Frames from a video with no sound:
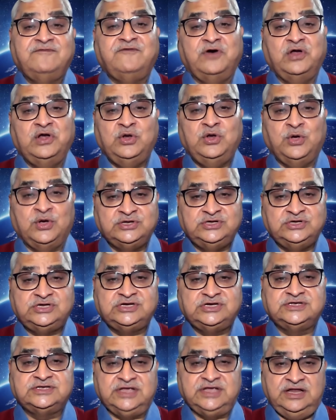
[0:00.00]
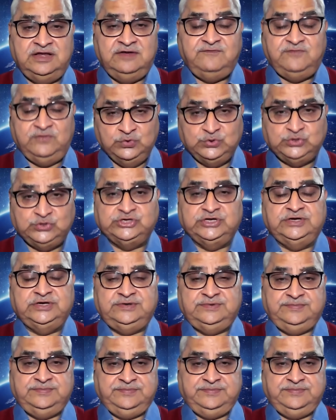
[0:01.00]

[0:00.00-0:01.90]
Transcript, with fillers: for launches in future.